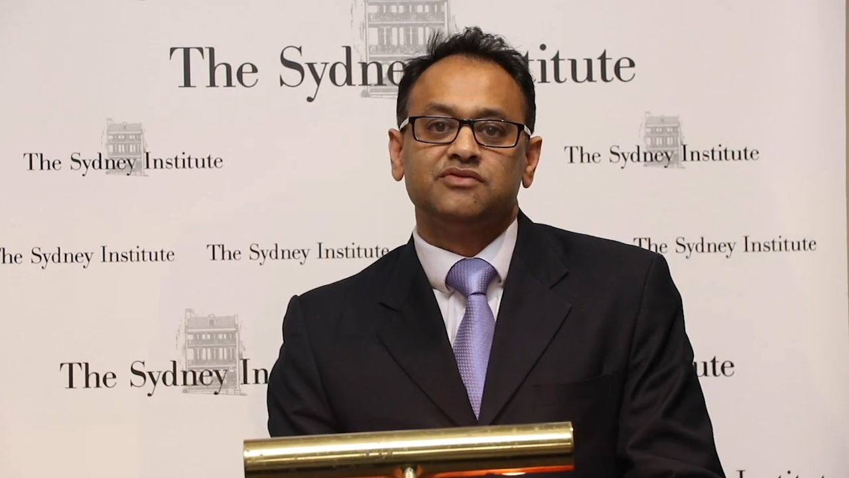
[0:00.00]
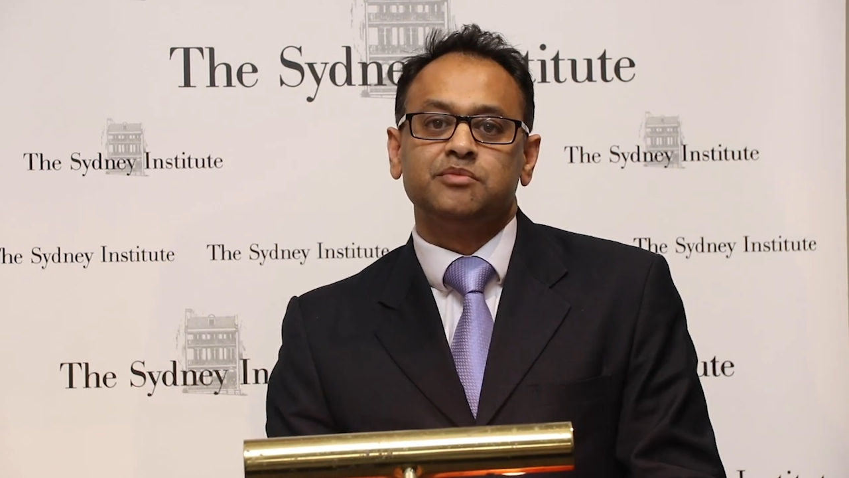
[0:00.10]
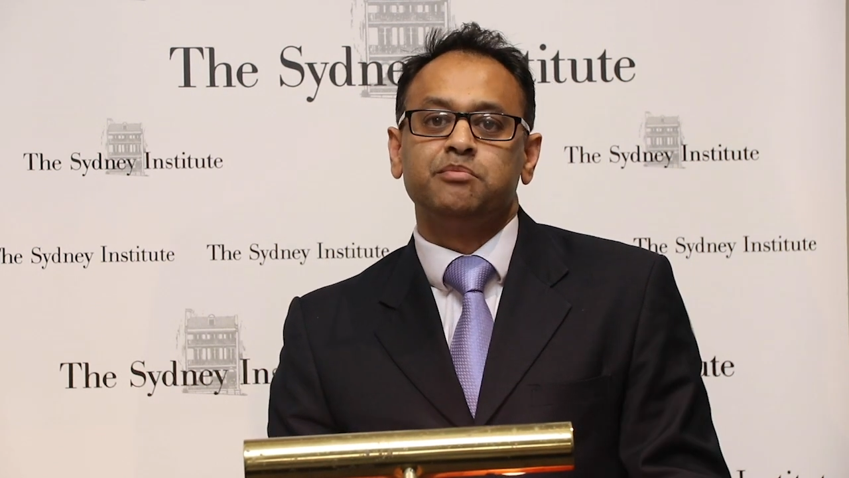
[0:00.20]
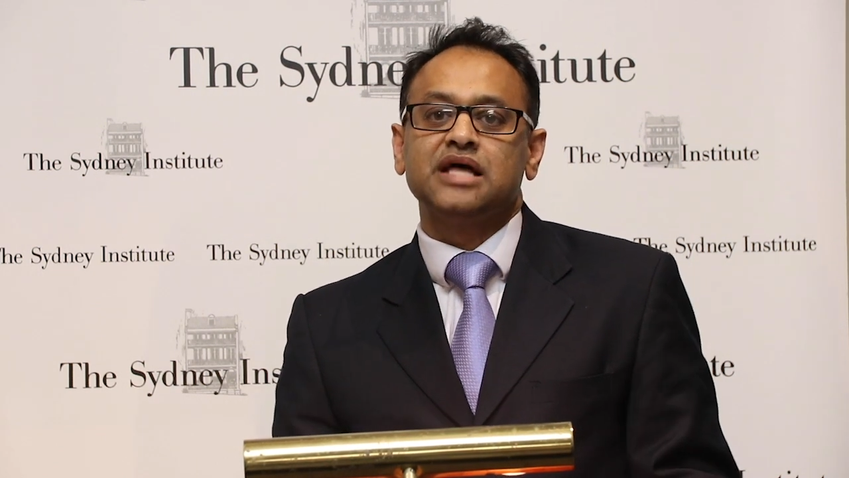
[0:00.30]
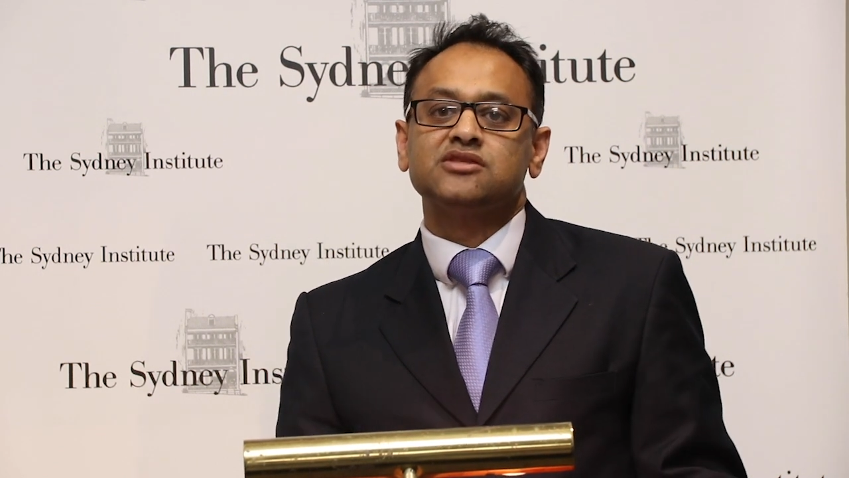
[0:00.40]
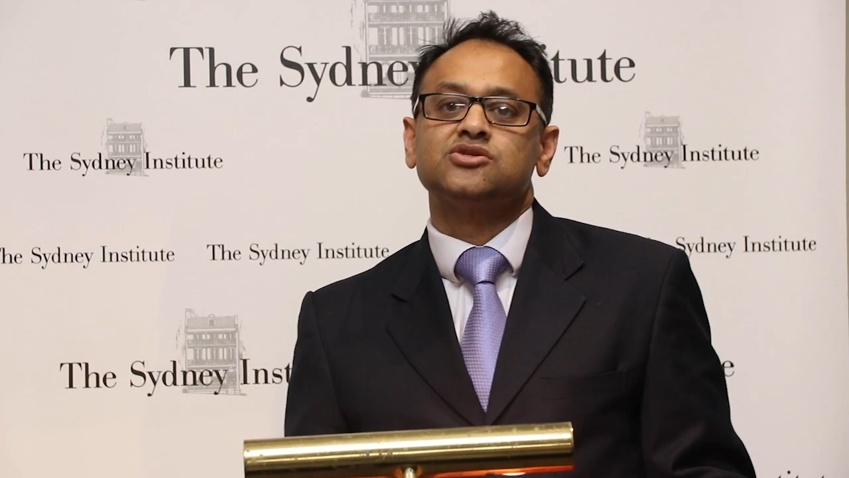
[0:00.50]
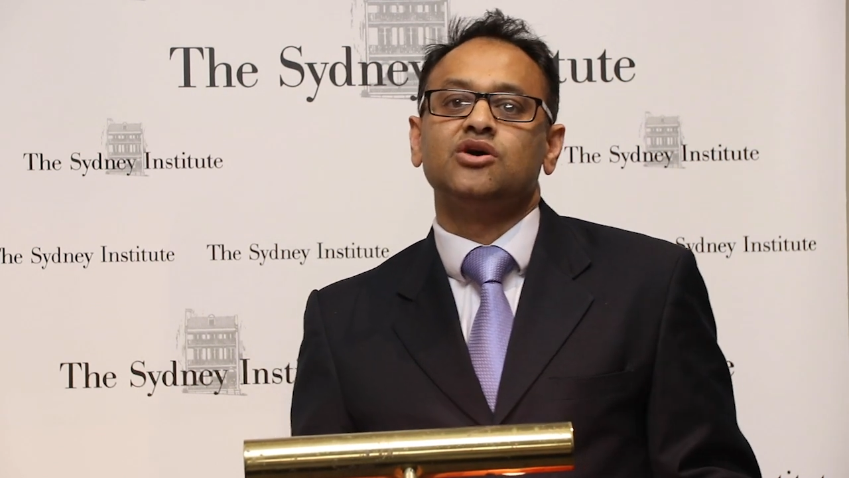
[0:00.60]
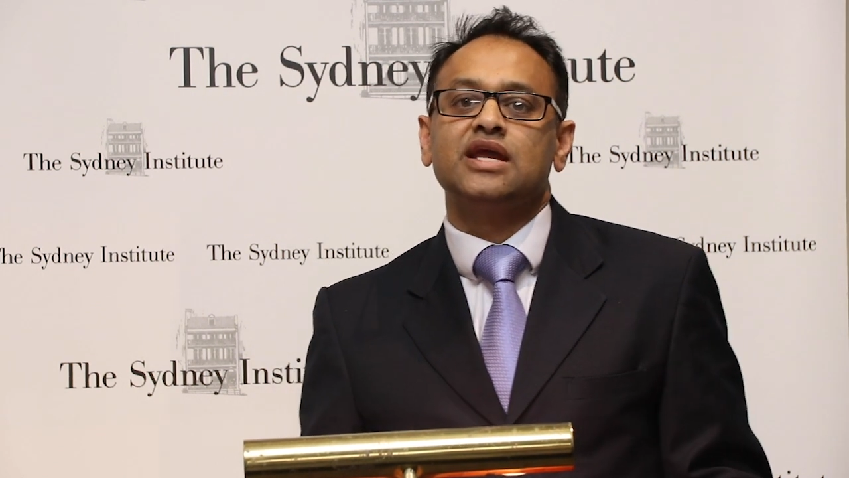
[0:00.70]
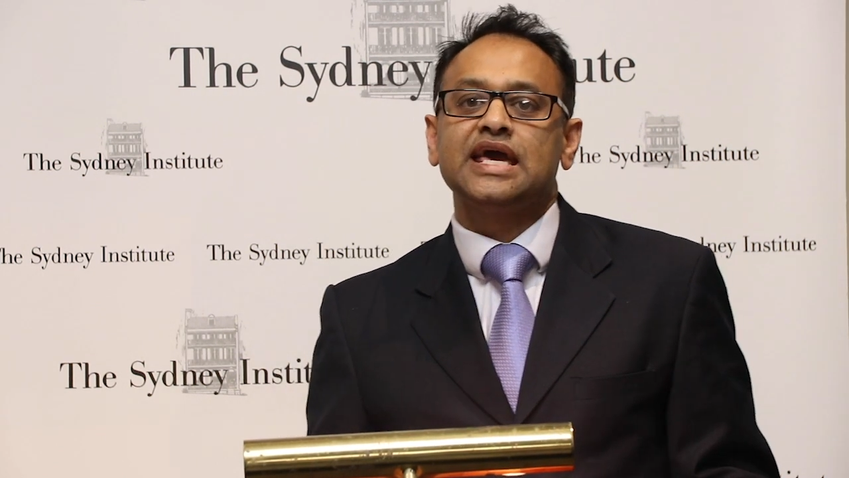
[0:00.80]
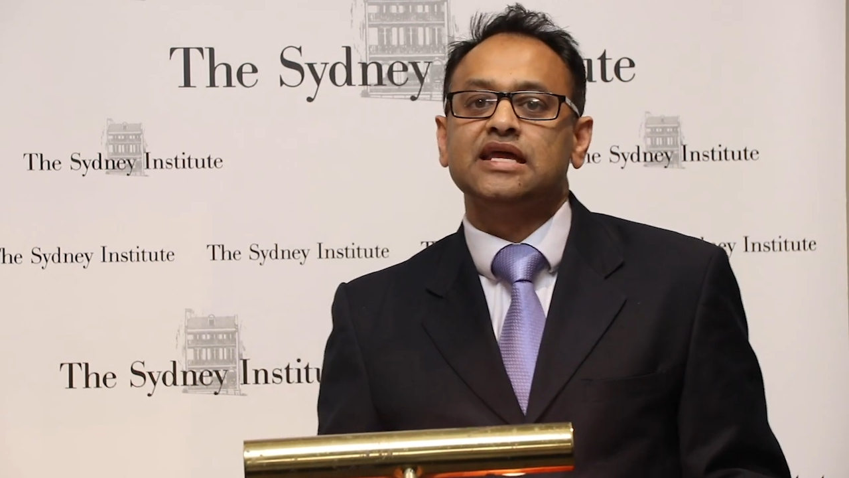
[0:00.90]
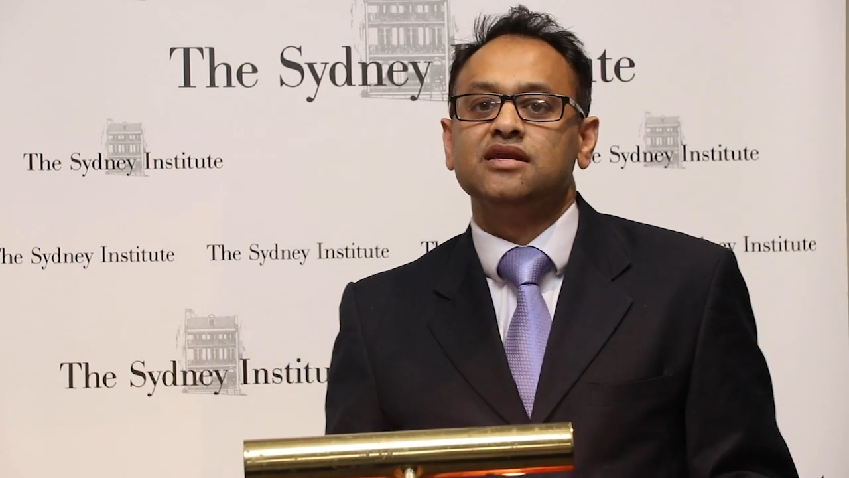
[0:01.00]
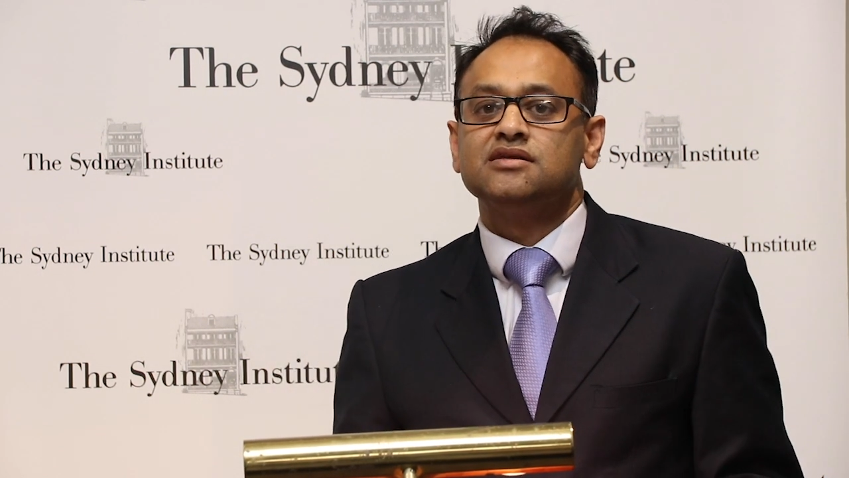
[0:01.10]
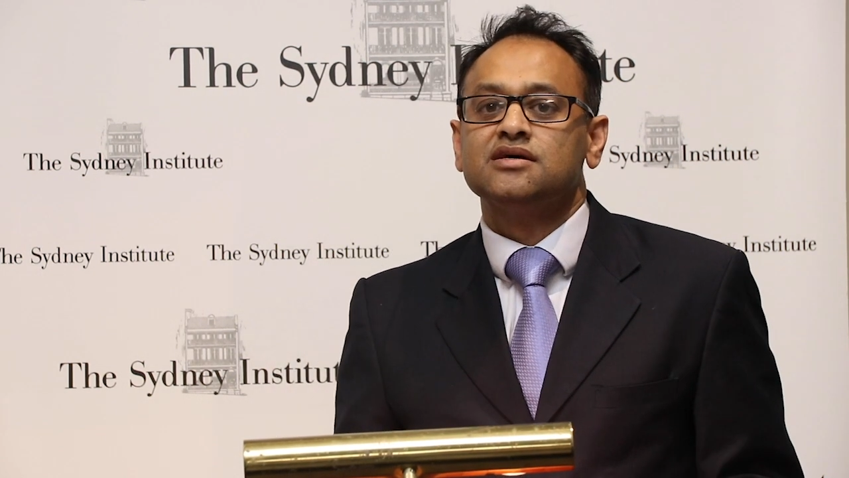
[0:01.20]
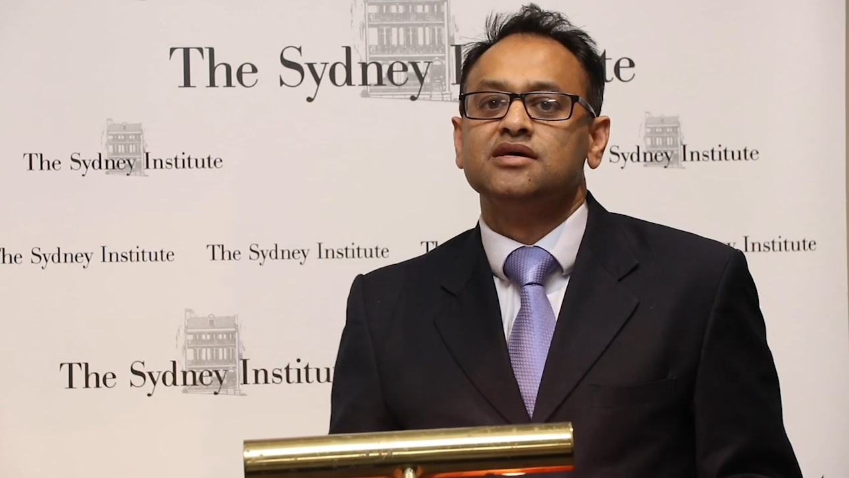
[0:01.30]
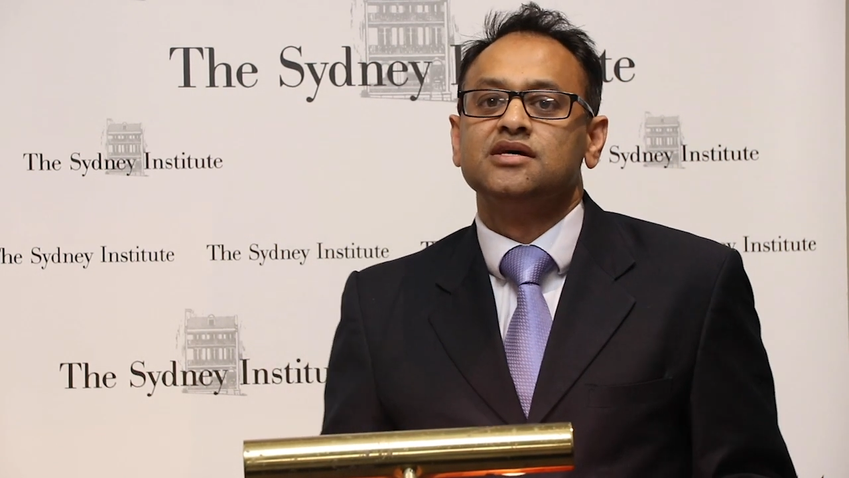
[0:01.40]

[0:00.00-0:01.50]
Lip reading: for months on end.